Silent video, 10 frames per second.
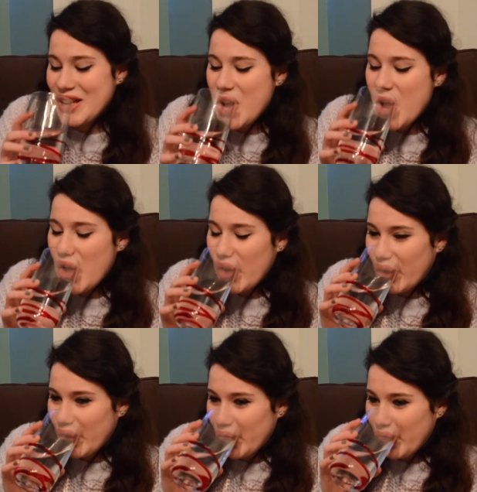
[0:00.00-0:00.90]

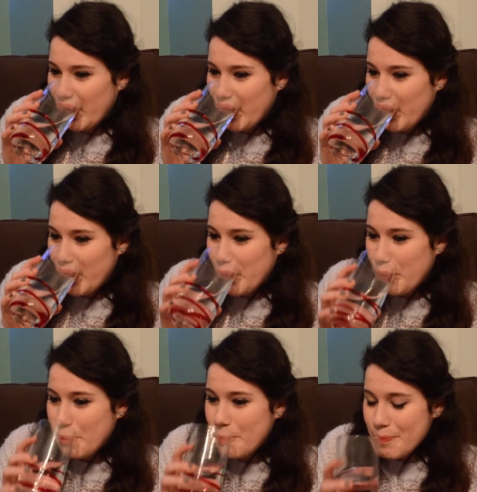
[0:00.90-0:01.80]
Nobody speaks.